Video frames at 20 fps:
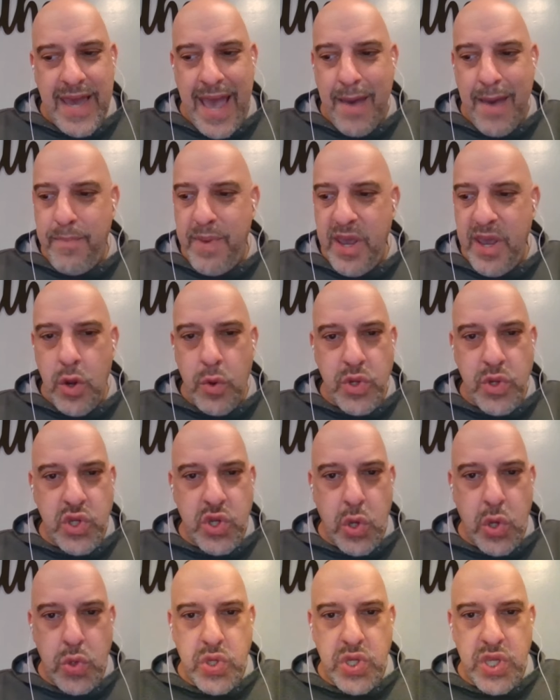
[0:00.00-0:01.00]
Gambino
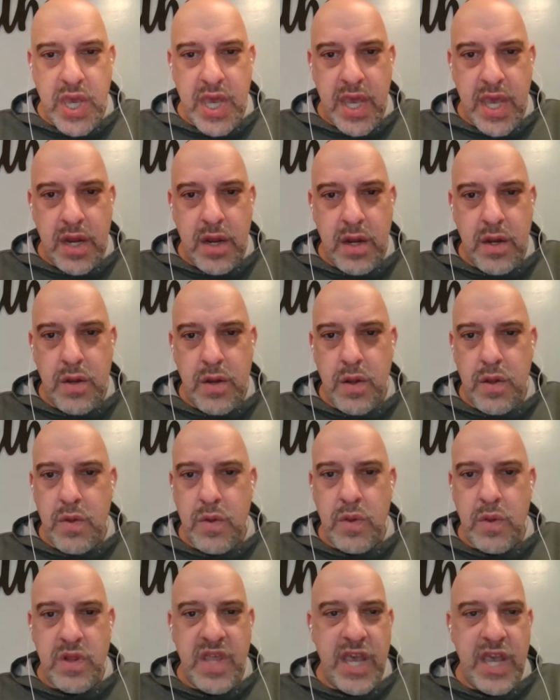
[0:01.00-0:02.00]
associate,
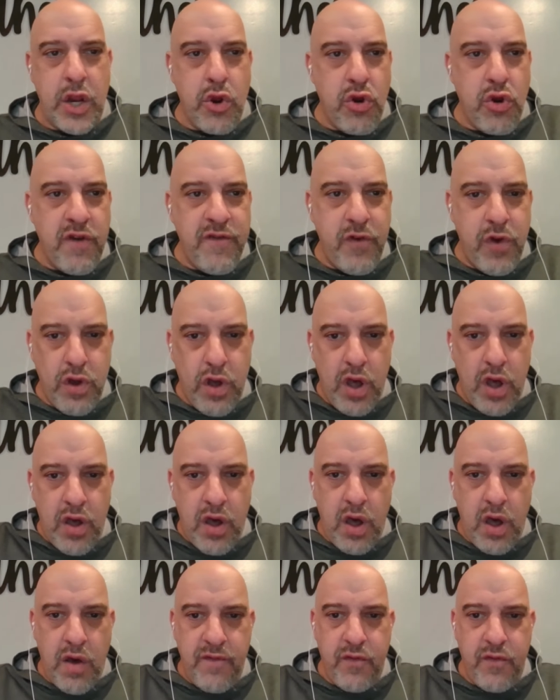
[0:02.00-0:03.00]
leader of,
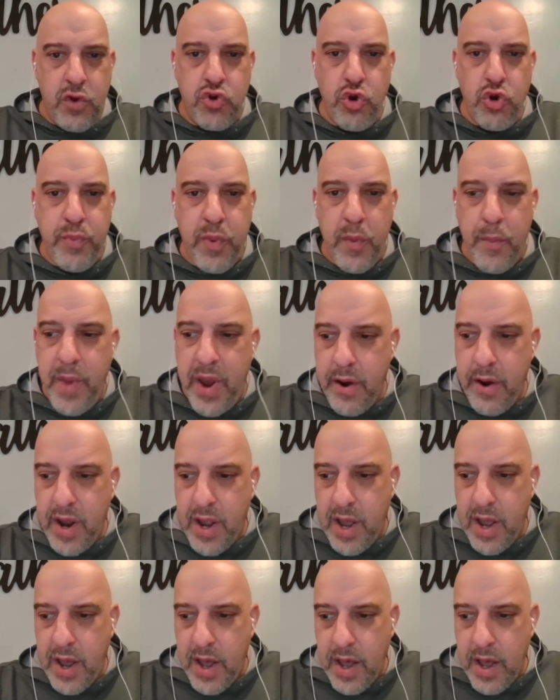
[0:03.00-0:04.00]
of Group
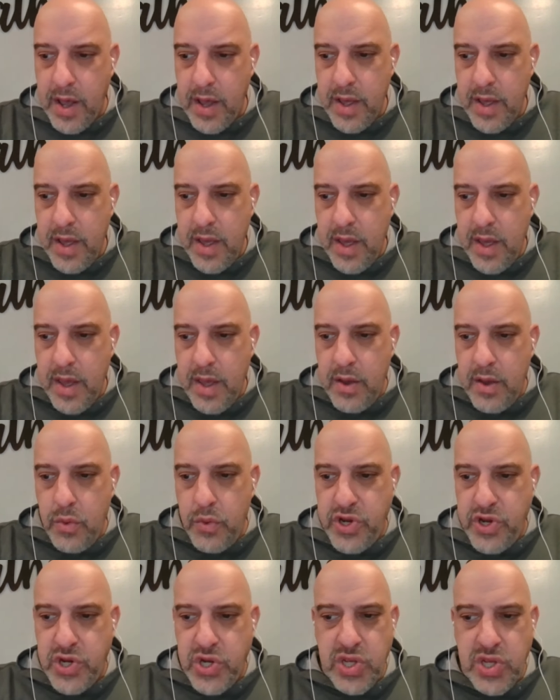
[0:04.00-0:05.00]
America,
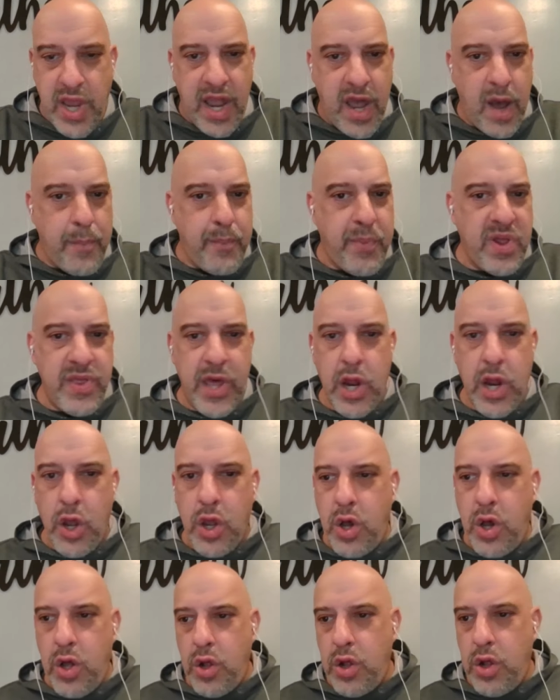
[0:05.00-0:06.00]
which is like a
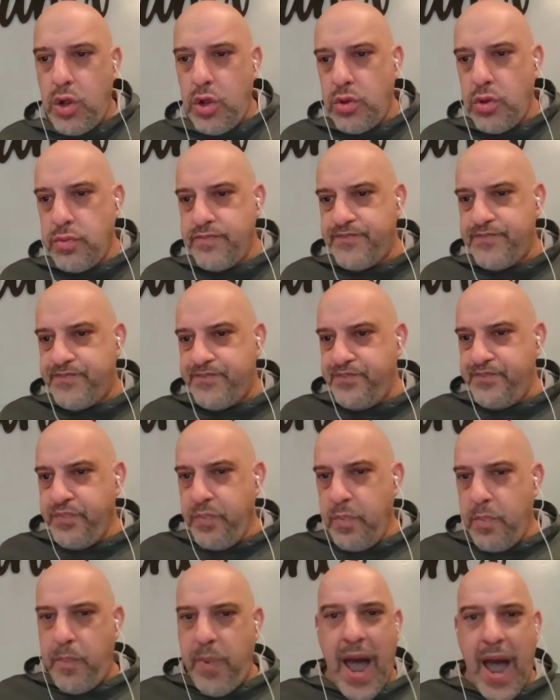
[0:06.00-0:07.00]
political
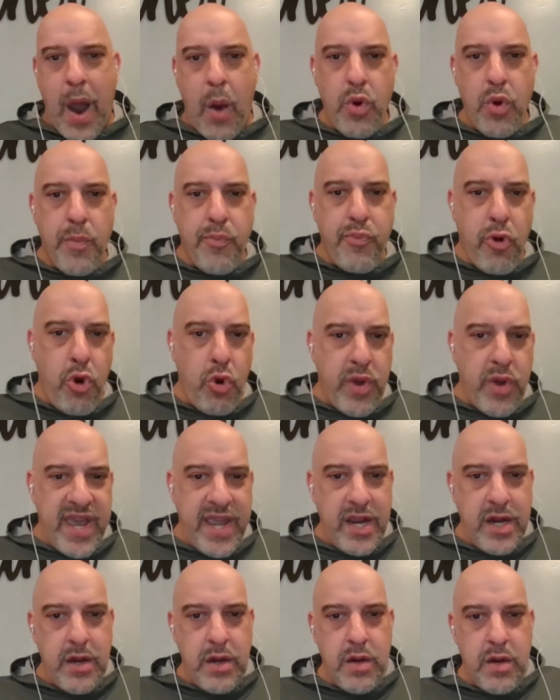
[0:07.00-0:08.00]
power
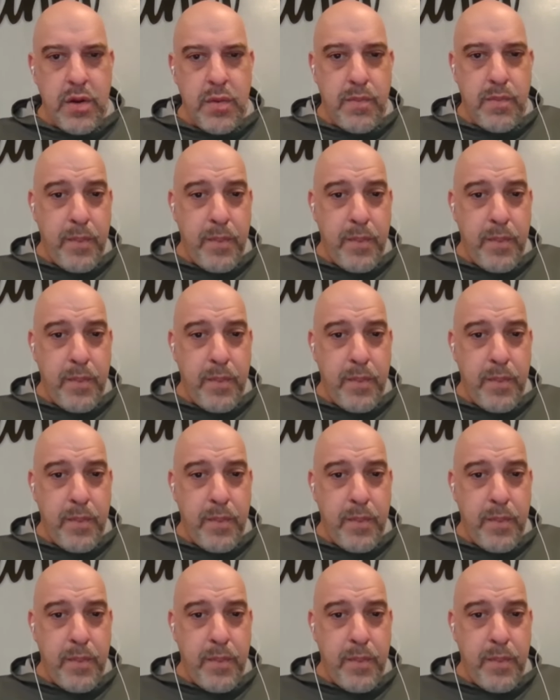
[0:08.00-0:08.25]
broking,